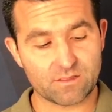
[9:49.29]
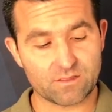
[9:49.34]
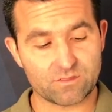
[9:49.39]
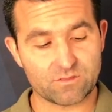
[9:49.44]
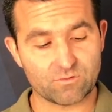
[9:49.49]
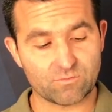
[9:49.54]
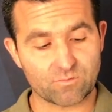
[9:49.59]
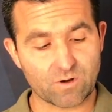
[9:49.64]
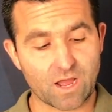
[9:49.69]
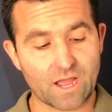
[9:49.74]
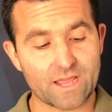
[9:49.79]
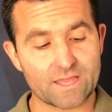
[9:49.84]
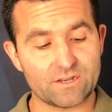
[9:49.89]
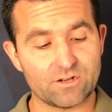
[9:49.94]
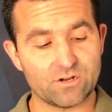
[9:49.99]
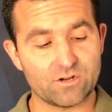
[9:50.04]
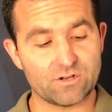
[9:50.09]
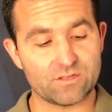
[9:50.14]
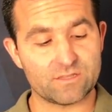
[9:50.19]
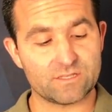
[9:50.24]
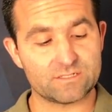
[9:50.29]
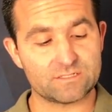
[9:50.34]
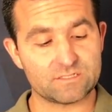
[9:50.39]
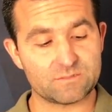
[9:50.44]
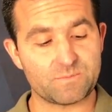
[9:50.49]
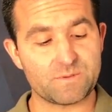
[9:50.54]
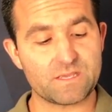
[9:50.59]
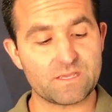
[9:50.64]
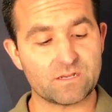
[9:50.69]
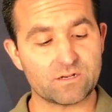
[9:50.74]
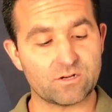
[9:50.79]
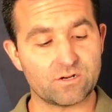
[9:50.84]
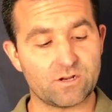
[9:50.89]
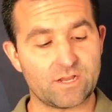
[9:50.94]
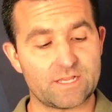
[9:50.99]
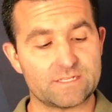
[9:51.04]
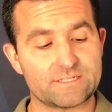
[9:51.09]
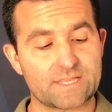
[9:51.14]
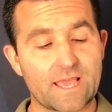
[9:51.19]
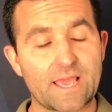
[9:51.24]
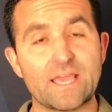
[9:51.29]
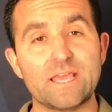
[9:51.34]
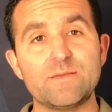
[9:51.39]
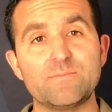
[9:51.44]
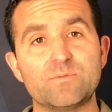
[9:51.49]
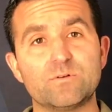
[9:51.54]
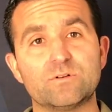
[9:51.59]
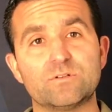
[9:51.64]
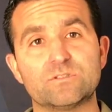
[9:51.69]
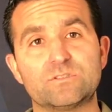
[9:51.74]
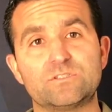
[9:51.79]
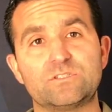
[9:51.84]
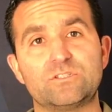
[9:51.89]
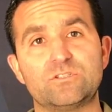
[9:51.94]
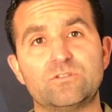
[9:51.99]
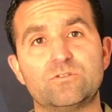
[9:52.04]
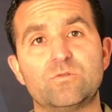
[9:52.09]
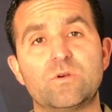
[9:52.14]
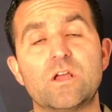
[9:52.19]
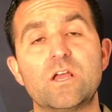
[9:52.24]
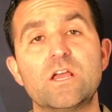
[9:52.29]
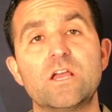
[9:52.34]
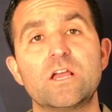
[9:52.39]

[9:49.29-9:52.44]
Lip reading: the rider, the speaker is able to